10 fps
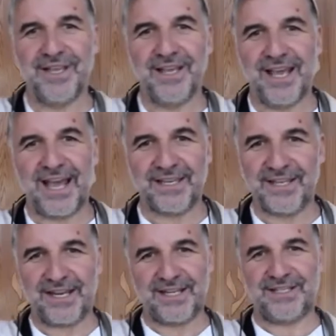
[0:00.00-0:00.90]
and
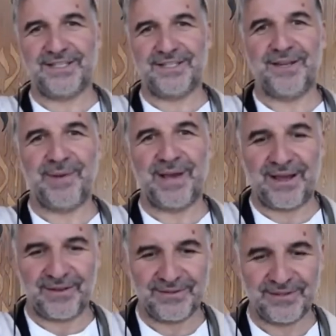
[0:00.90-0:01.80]
yet it's
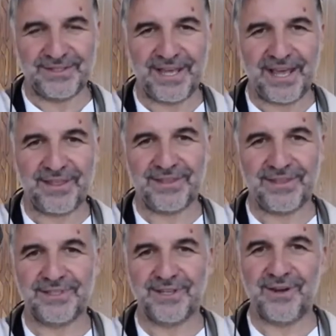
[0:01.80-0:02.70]
about the
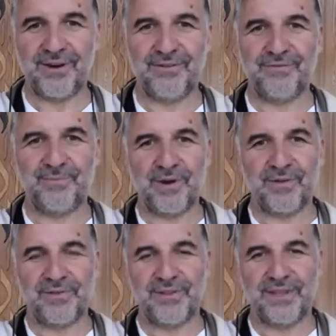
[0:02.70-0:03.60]
deaths of
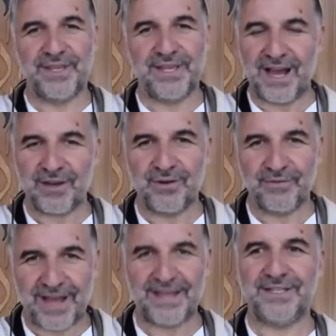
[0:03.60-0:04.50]
both
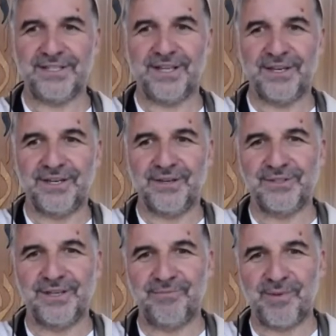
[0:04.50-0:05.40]
Yaakov and his son
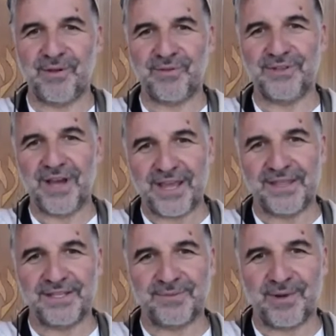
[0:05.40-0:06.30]
Yosef. Both die in
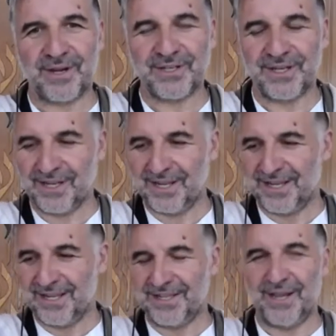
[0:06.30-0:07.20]
this parsha.
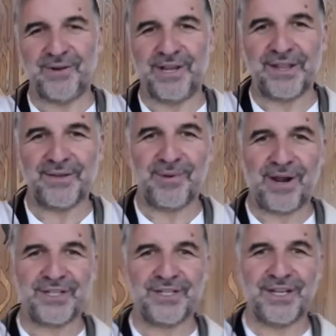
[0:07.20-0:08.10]
The only other
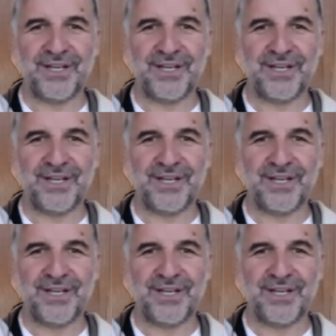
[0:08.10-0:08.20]
parsha